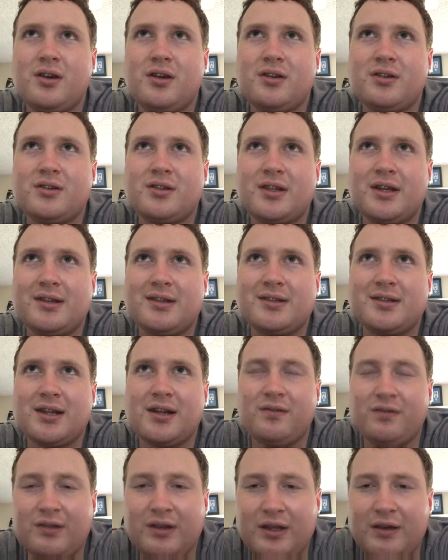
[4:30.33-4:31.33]
So then
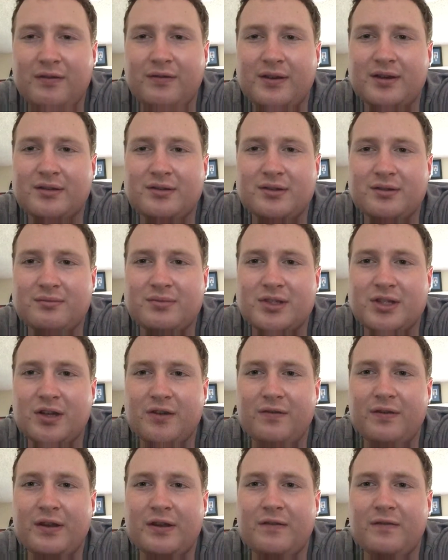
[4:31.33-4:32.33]
suddenly he found
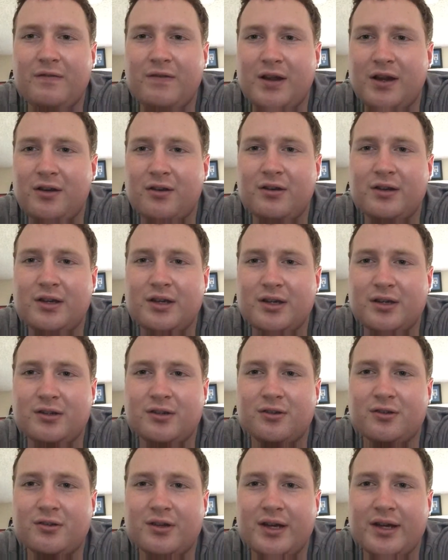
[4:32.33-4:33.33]
himself at a very
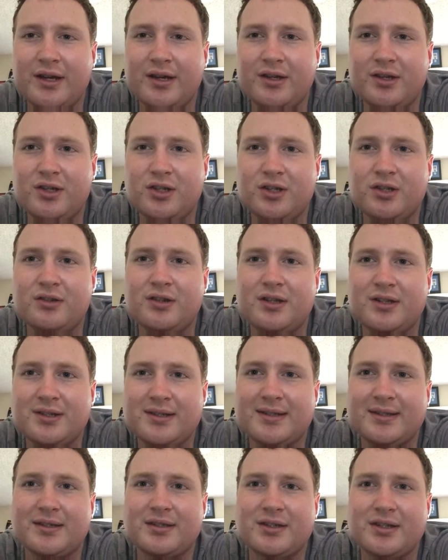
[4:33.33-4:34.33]
younger age than
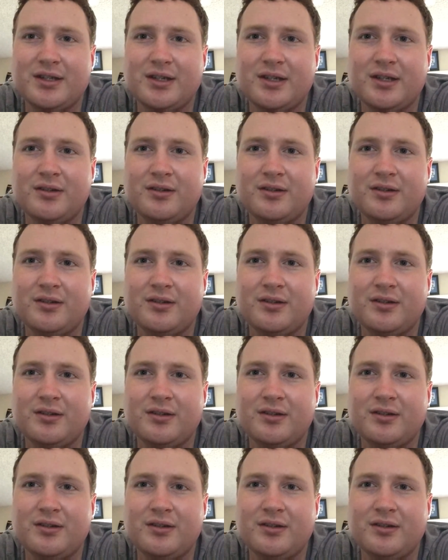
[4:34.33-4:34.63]
16.